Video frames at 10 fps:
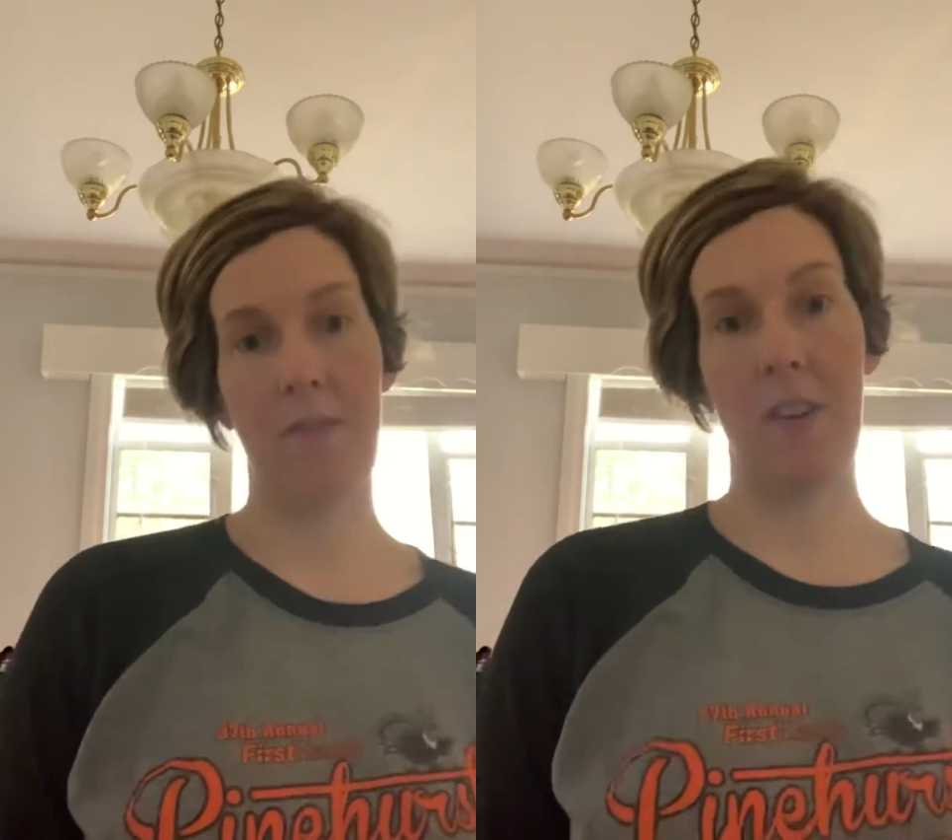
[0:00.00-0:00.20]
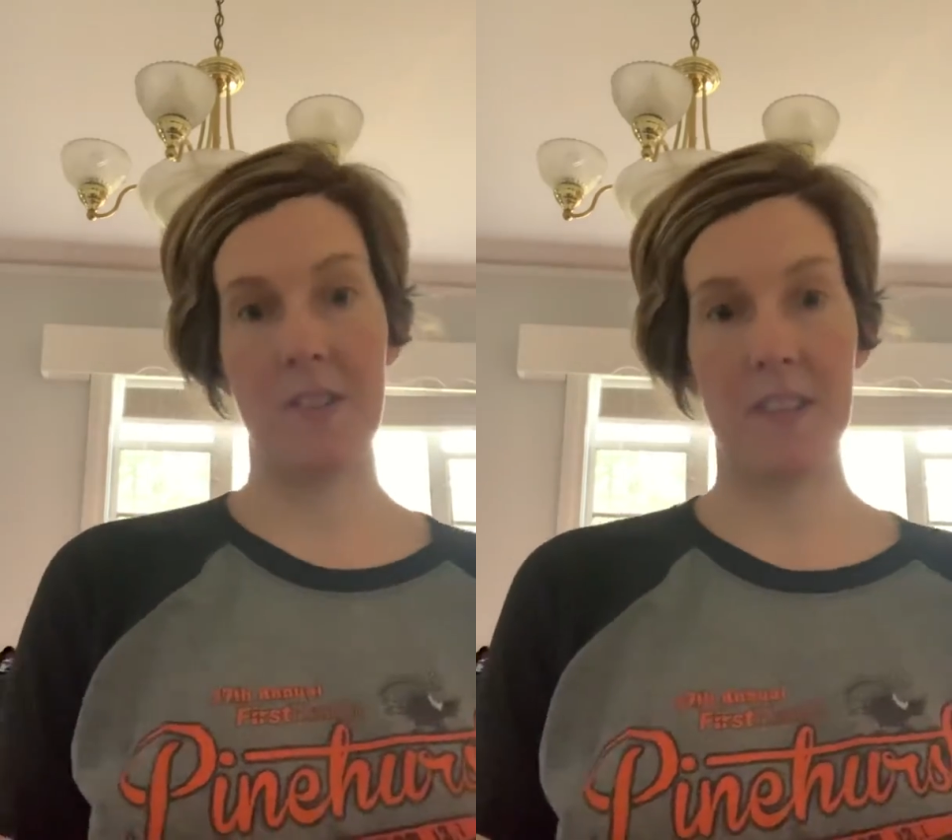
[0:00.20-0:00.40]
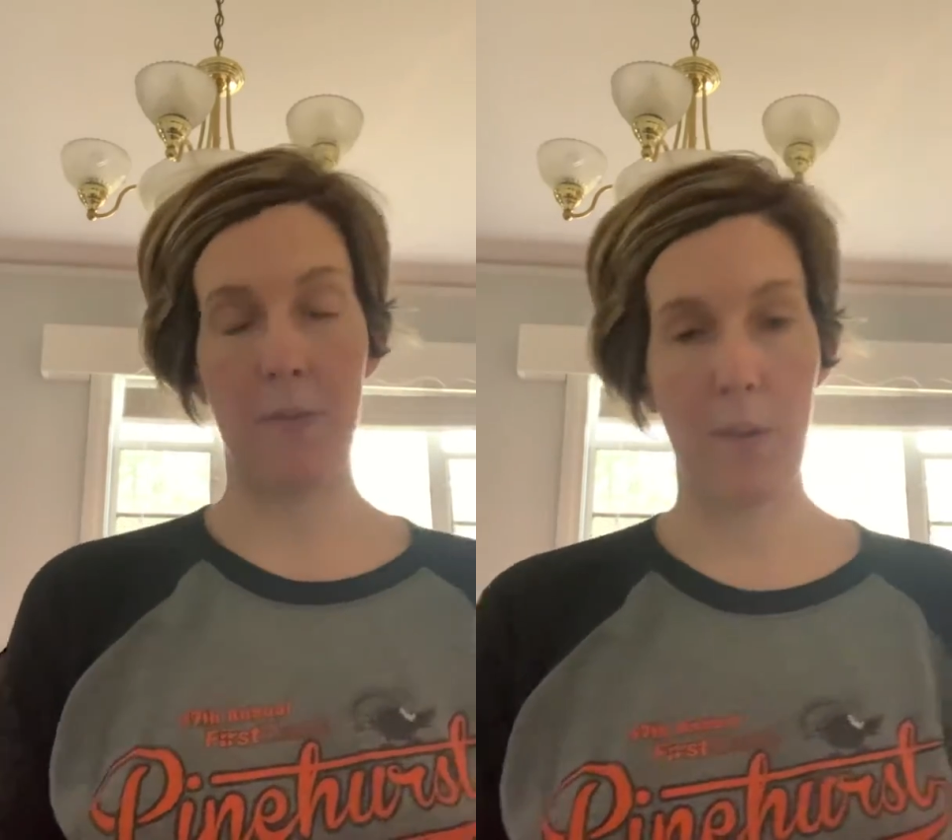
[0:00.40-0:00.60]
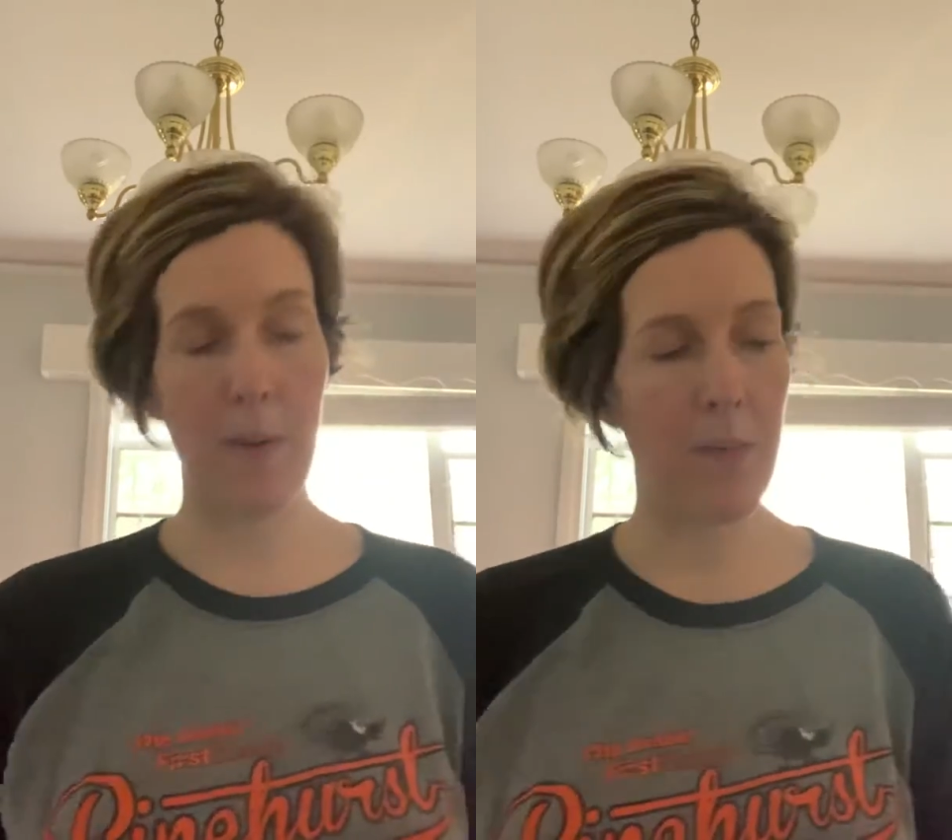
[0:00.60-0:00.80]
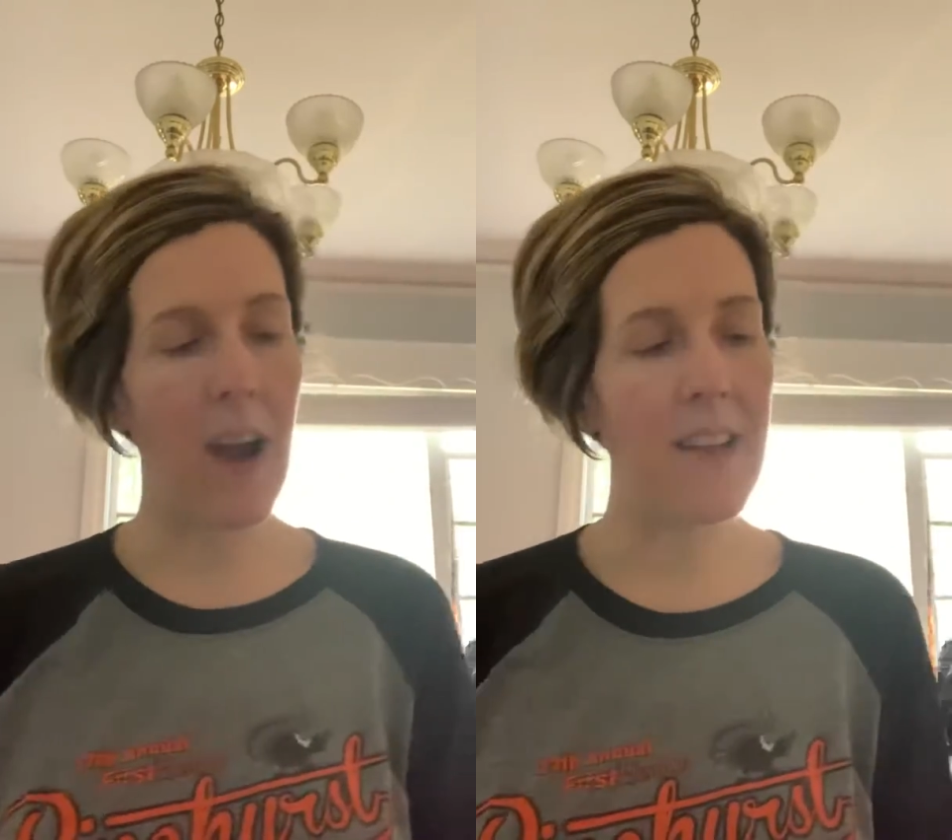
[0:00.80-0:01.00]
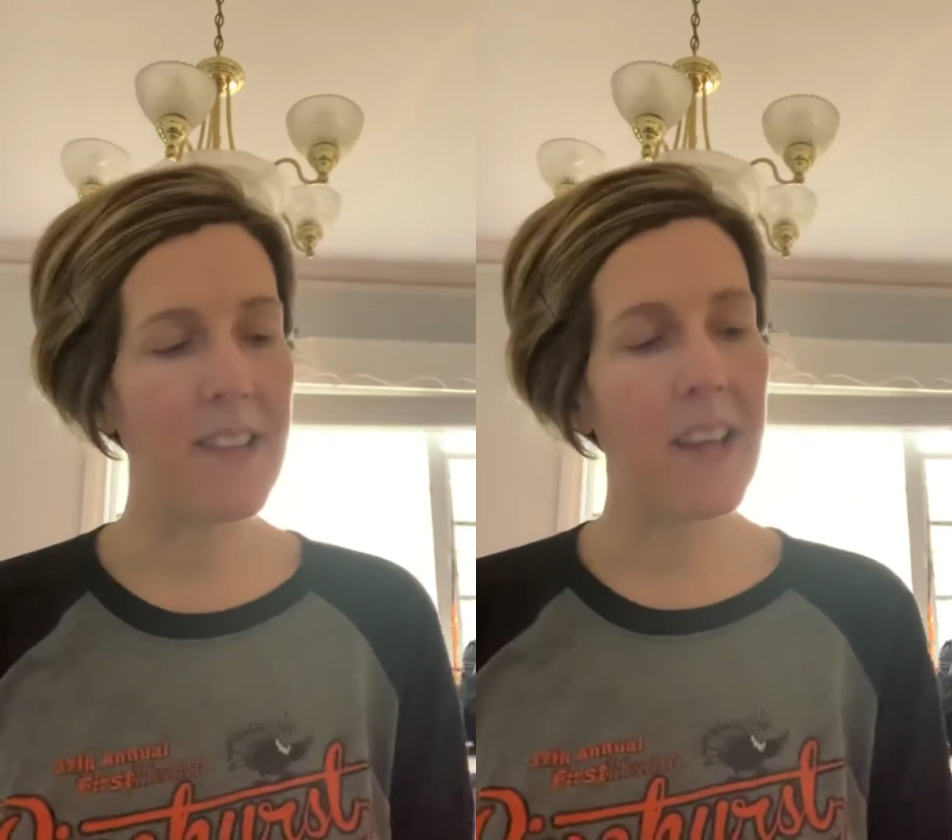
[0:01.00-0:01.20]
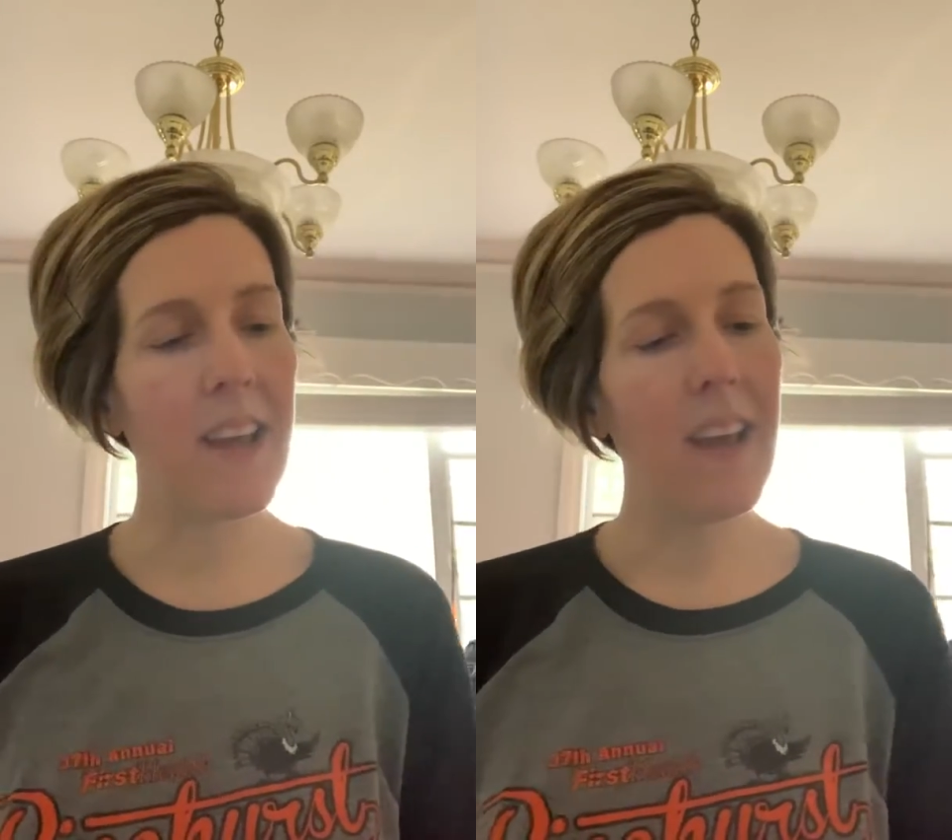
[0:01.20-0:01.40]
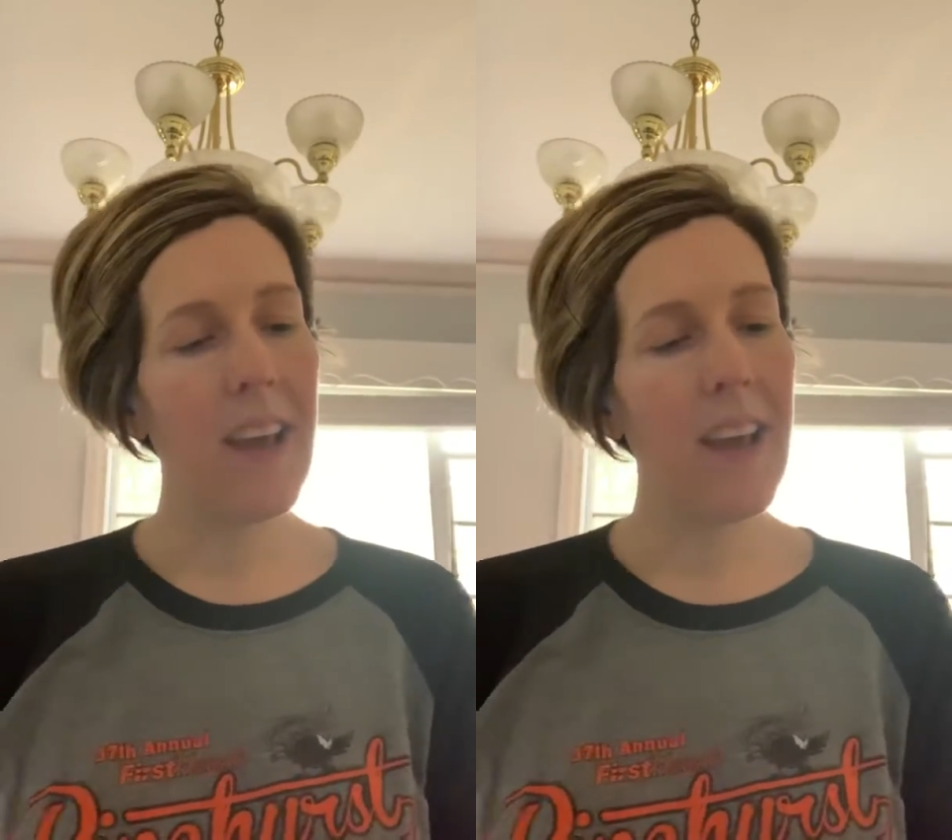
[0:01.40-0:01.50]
version that we're memorizing.